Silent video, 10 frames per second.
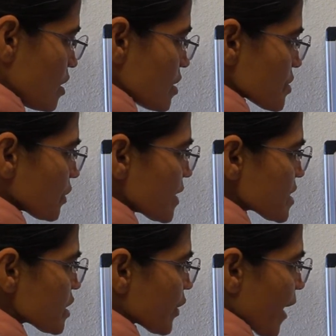so
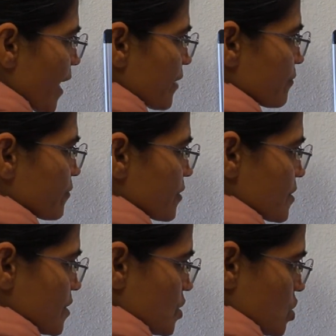let's look at
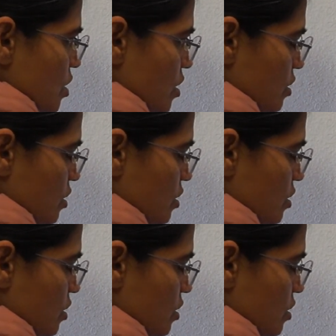first.